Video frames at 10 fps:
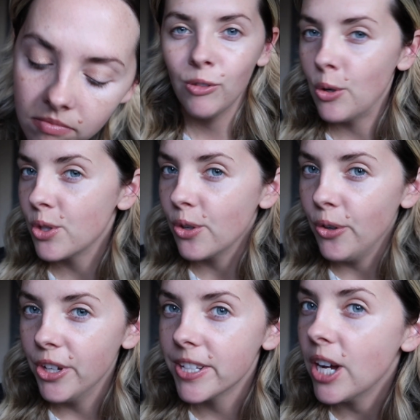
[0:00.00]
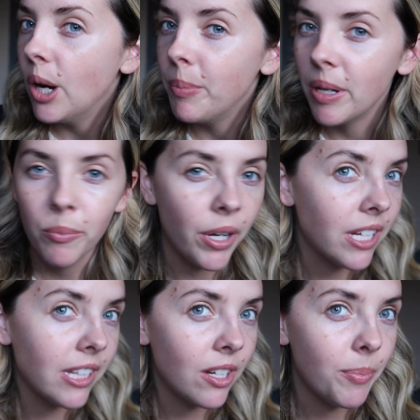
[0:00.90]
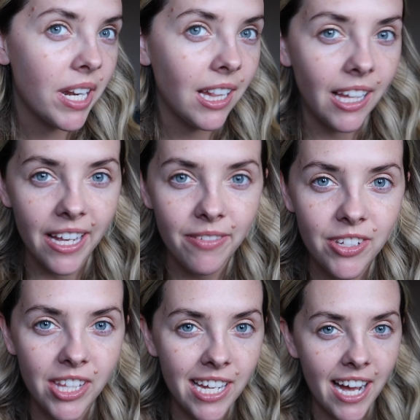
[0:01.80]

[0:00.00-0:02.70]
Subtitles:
Rose gold is helping bring a little bit of life to the